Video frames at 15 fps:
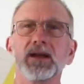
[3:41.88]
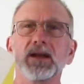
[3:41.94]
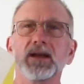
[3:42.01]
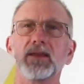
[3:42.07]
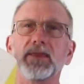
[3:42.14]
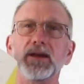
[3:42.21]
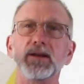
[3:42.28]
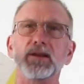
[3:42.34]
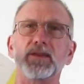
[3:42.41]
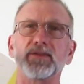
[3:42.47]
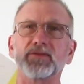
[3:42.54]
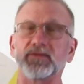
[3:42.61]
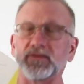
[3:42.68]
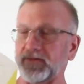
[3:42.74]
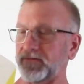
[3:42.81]
then
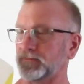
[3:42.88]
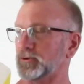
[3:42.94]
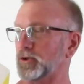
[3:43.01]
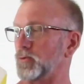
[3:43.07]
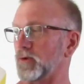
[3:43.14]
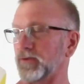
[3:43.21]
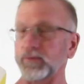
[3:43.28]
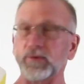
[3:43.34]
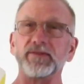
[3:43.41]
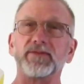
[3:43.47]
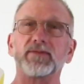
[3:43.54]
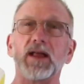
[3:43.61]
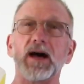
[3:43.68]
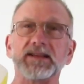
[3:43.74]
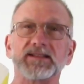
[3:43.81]
2 or 3
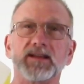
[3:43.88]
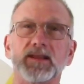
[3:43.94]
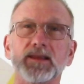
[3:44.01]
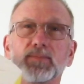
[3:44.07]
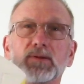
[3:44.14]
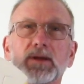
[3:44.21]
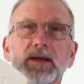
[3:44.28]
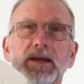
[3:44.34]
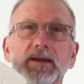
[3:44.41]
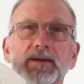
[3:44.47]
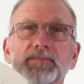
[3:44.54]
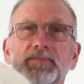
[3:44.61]
flights on the plane.